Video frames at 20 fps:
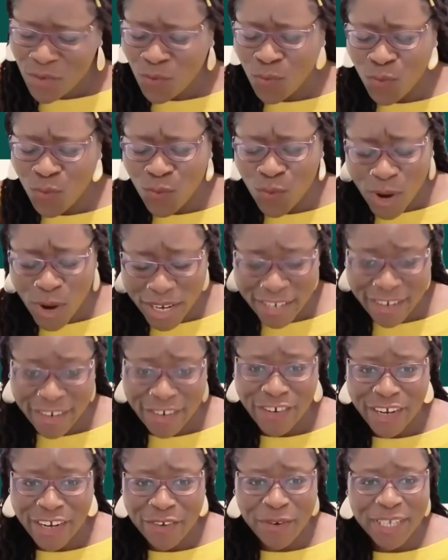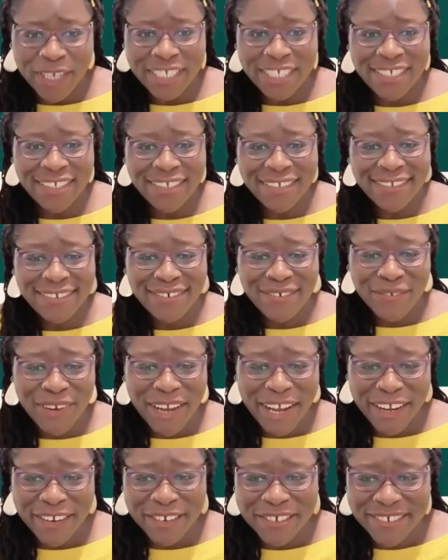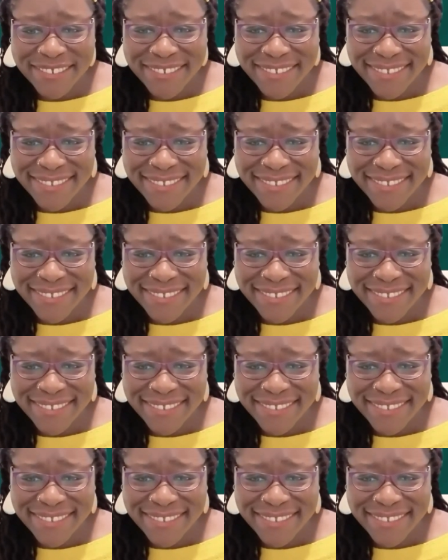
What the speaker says: What a great question. Wow.